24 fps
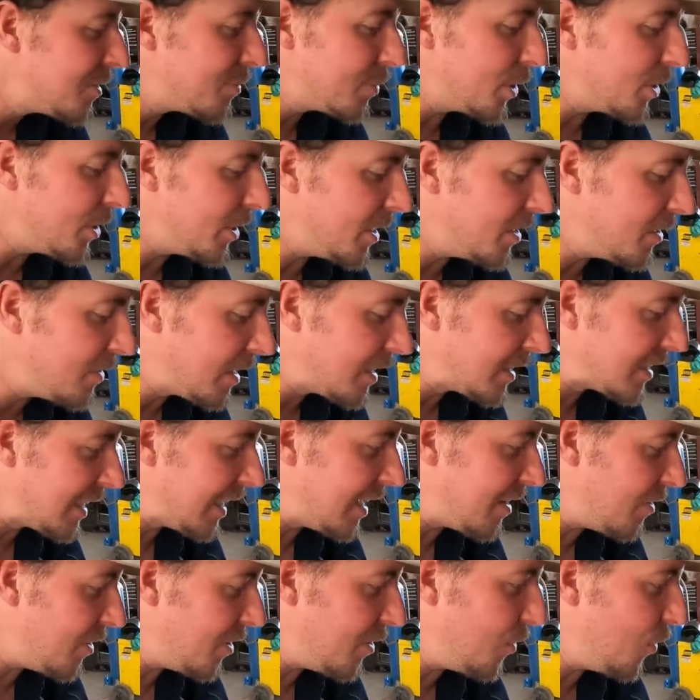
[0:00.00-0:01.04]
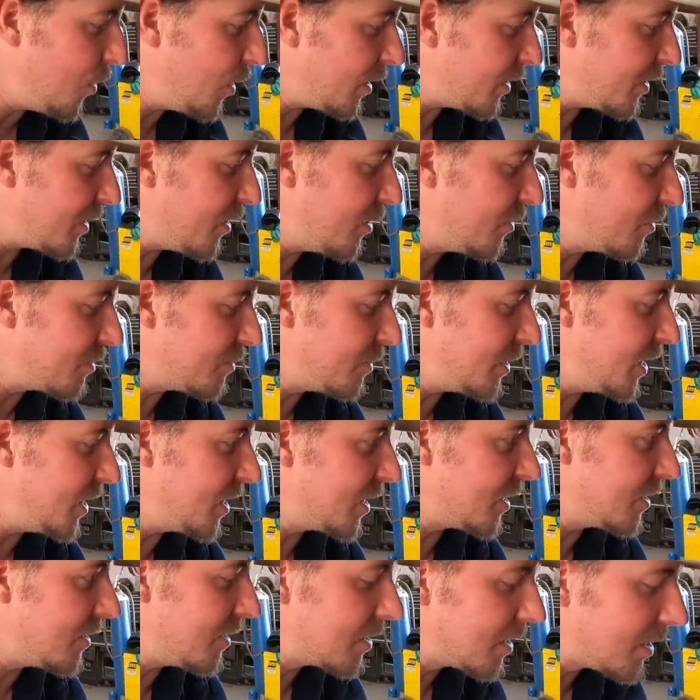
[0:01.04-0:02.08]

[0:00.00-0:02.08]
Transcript: pretty interesting. I don't know where to go from here.